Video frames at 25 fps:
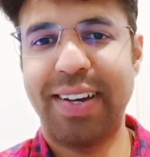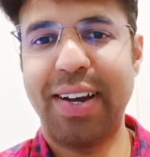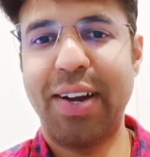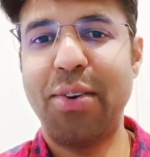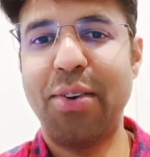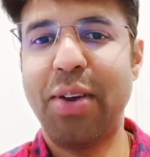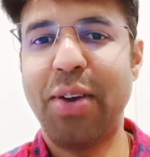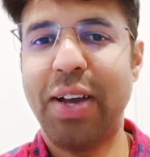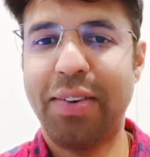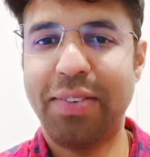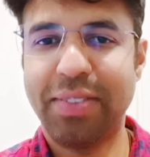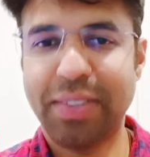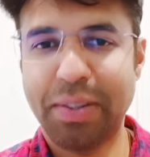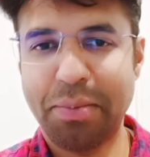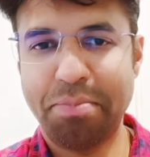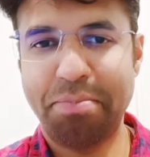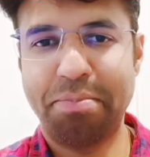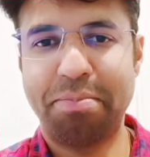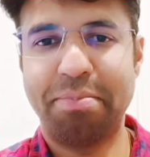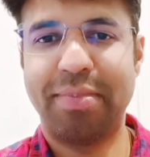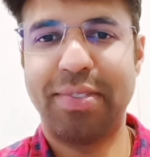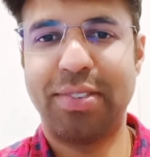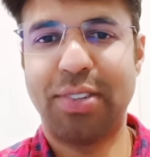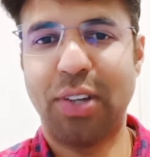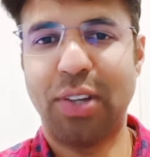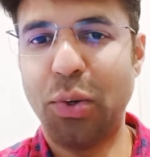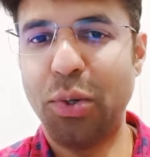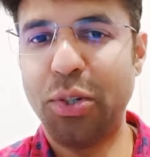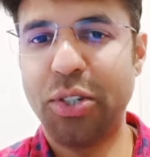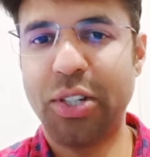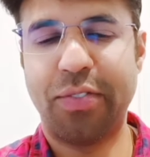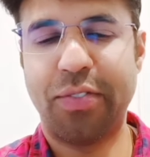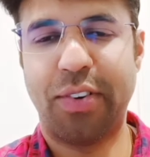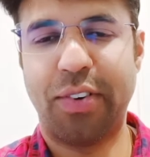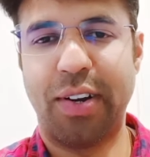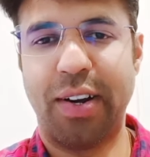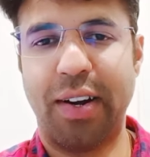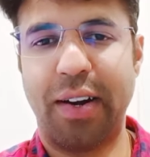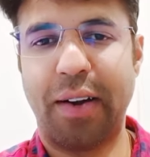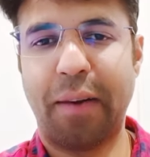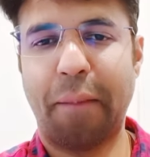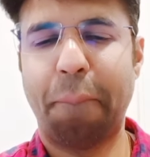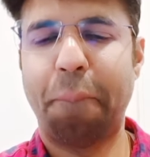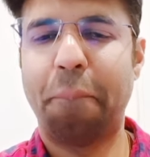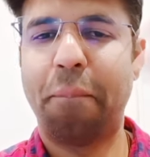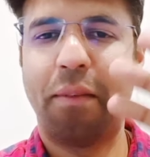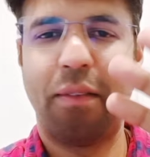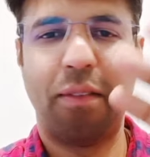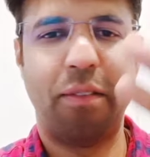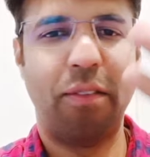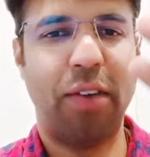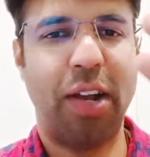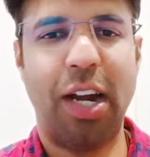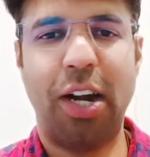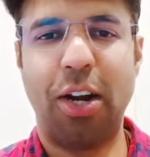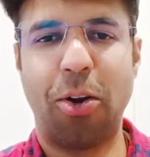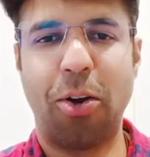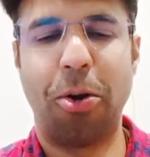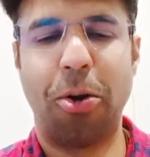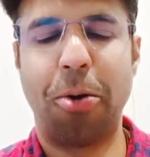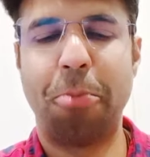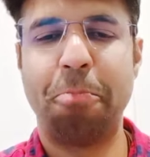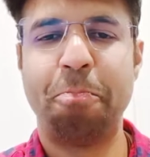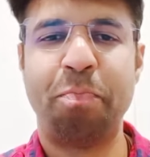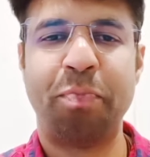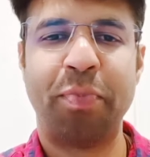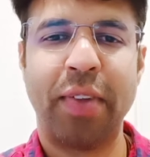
and you have some solution for it. Well and good.